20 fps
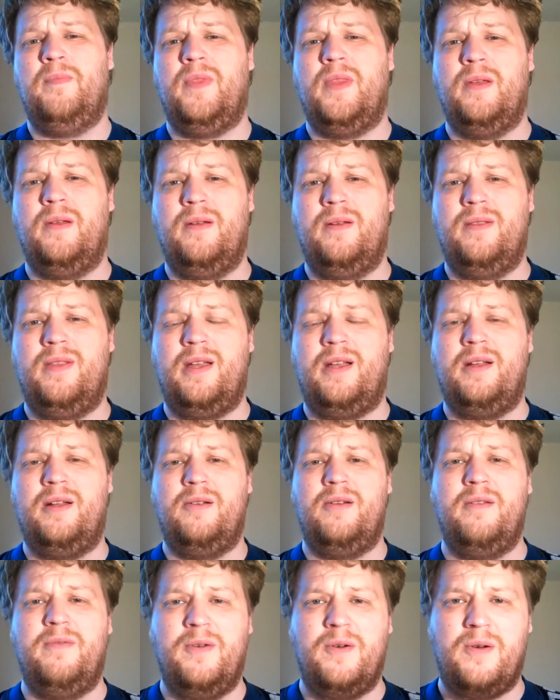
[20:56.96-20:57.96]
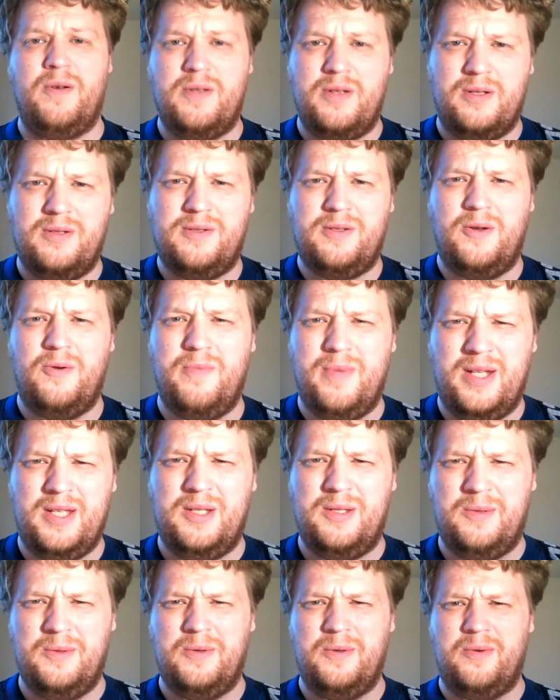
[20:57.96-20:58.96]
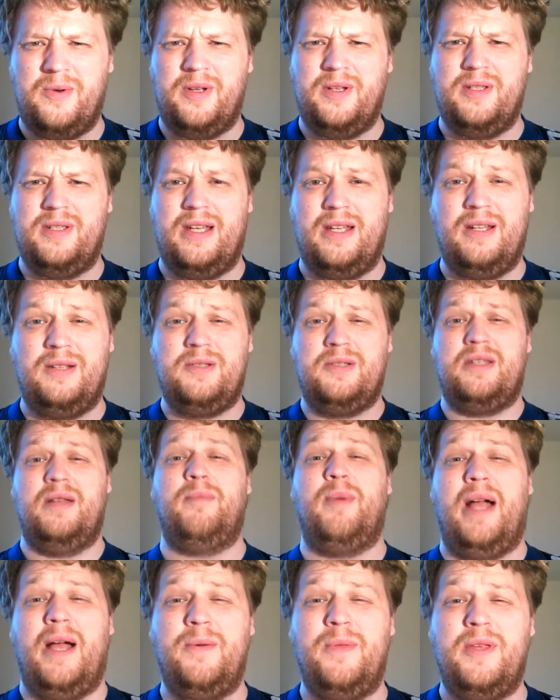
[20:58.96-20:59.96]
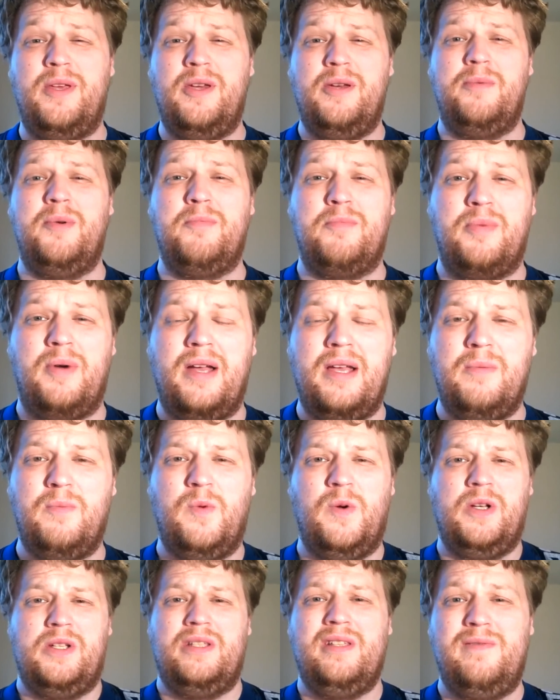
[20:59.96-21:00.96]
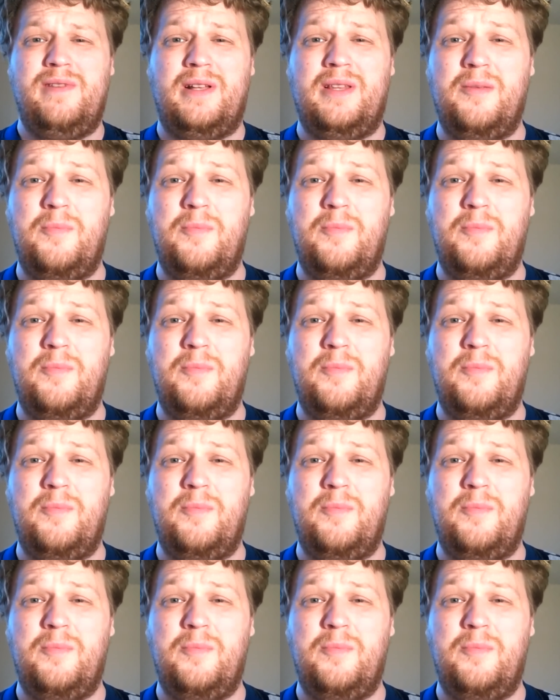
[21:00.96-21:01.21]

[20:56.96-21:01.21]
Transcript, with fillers: That they can only focus on so many stories. And not just that, but how the human brain works and the fact